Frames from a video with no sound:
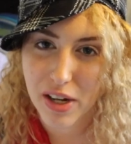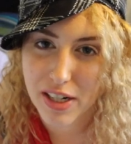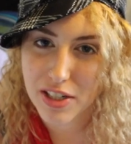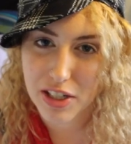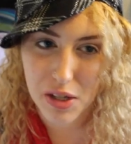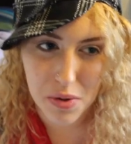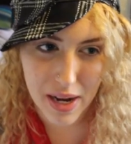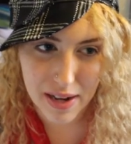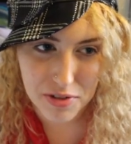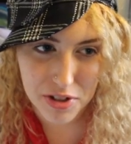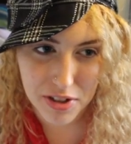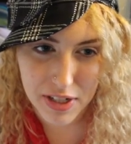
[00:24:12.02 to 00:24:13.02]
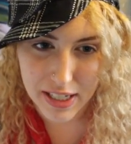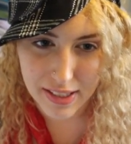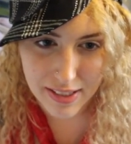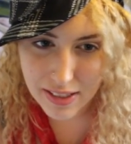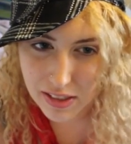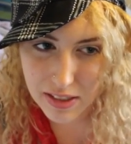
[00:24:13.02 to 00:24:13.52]
wanted to go after
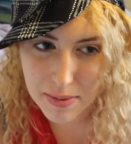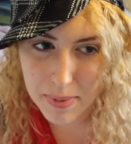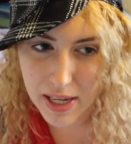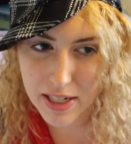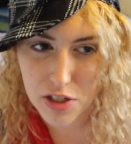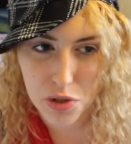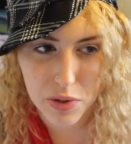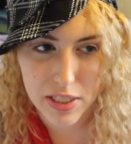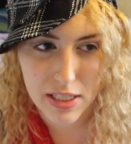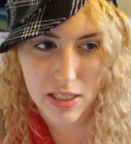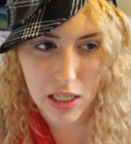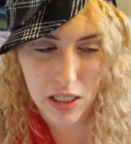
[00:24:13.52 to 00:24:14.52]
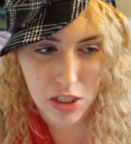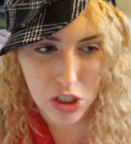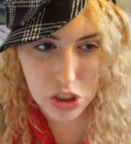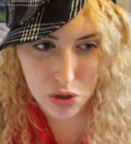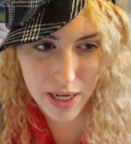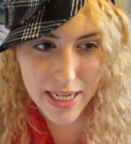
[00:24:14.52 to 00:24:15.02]
and kill anybody, do anything
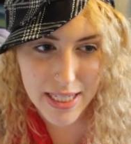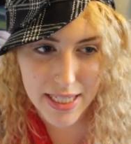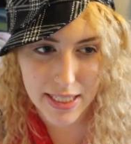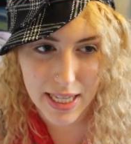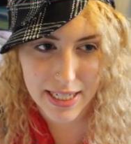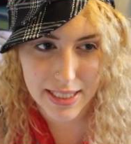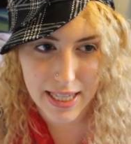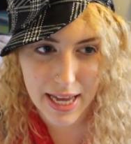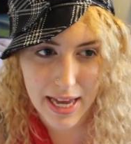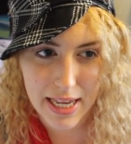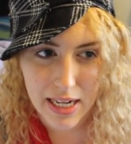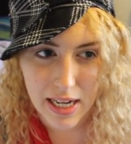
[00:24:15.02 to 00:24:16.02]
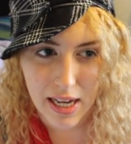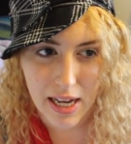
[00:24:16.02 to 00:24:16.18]
crazy like that.